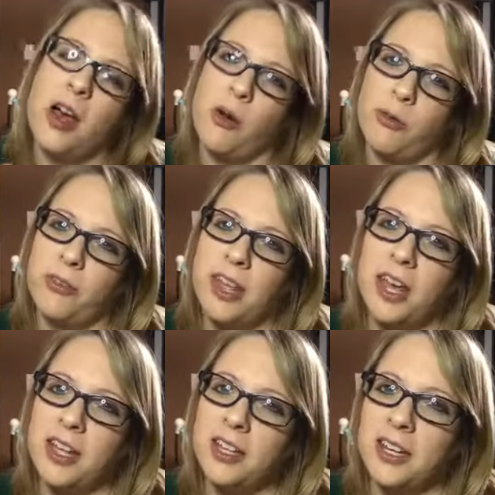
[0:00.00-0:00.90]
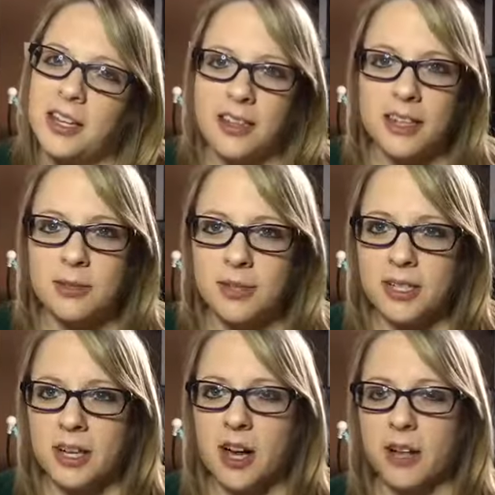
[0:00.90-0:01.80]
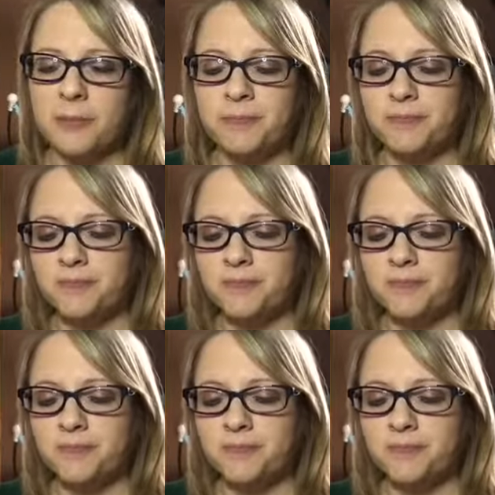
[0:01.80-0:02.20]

Ovia, I think is what it's called,